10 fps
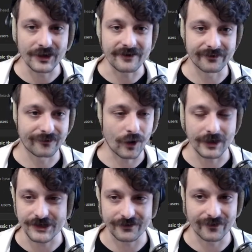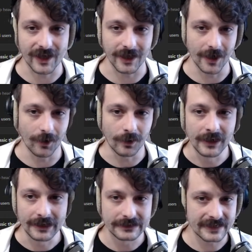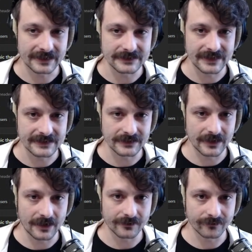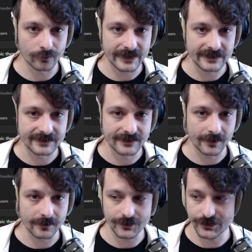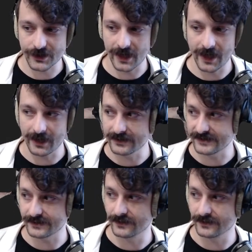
furnished video that contains a lot of research and